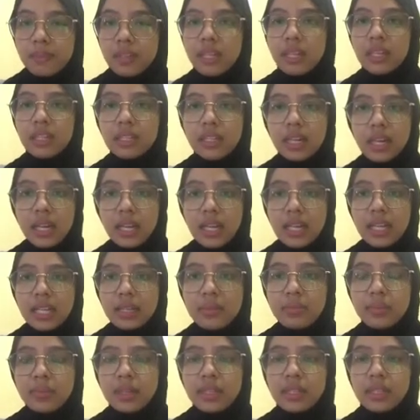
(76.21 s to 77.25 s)
The
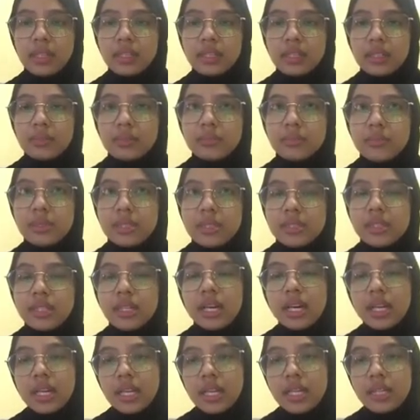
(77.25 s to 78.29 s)

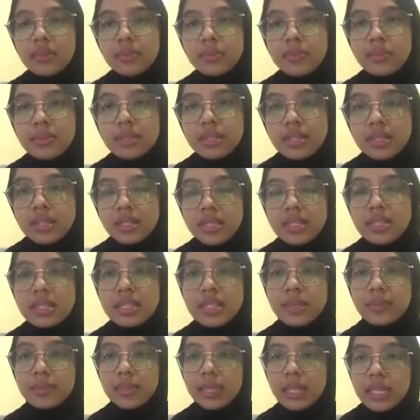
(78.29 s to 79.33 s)
halal business in
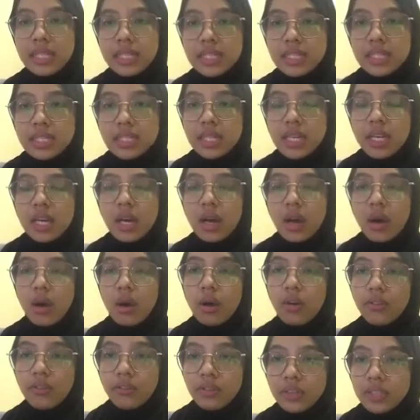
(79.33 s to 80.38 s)
Malaysia
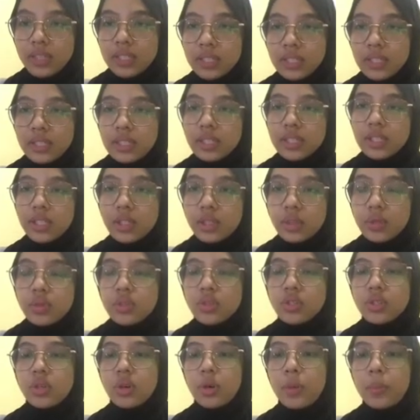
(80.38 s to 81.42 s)
offer a huge
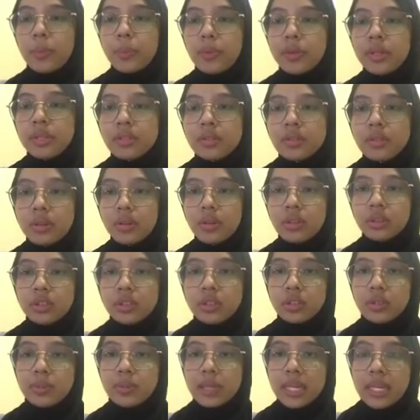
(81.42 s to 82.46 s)
open door to the
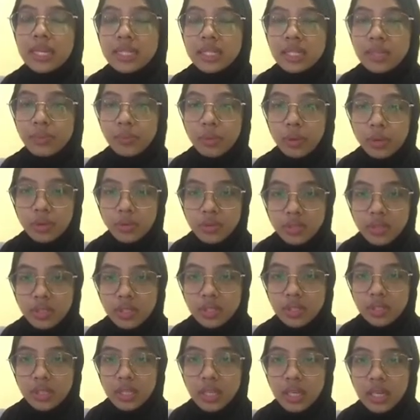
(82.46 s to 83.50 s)
Malaysian producer
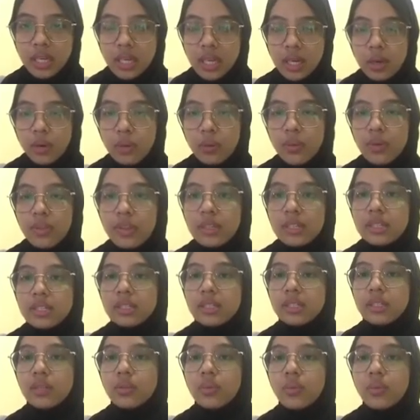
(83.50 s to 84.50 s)
with a